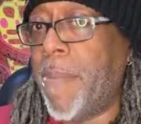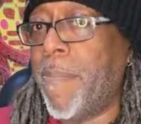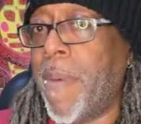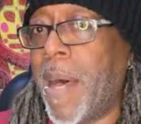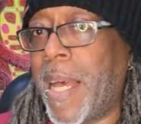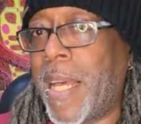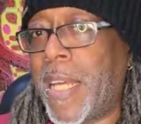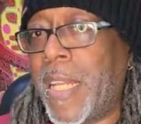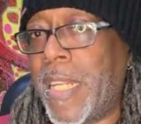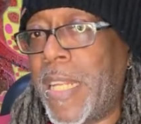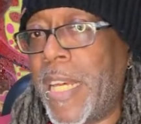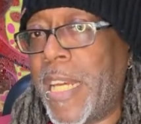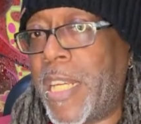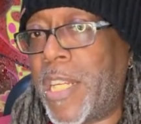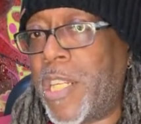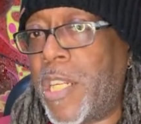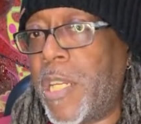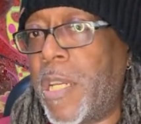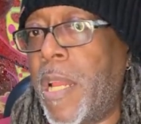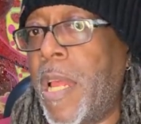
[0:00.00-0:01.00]
my
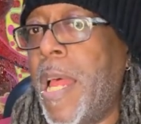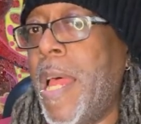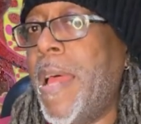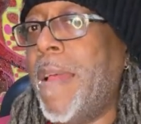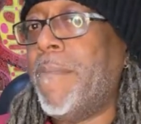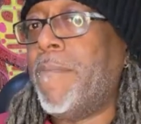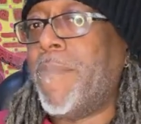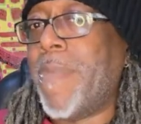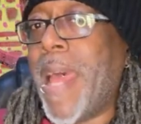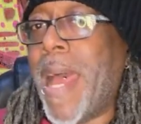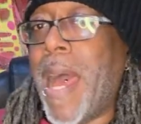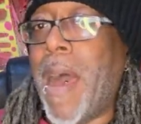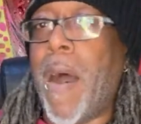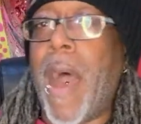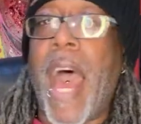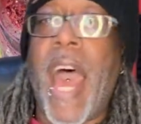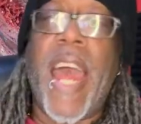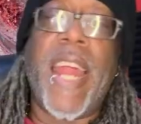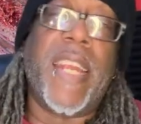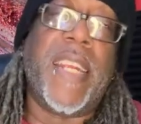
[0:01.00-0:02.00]
collection. Now,
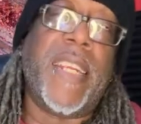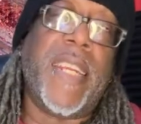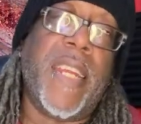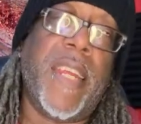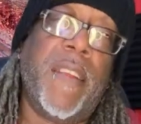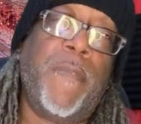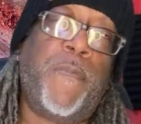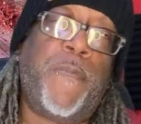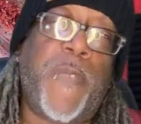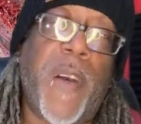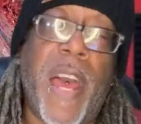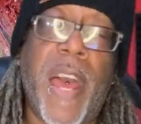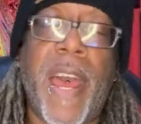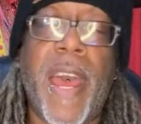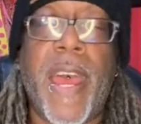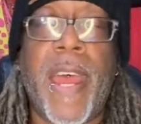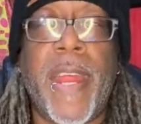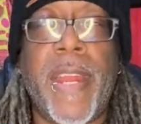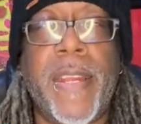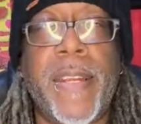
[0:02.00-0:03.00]
I did
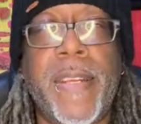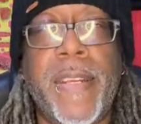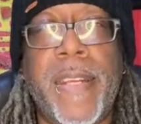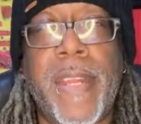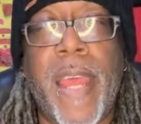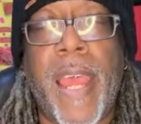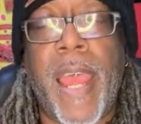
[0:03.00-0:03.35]
find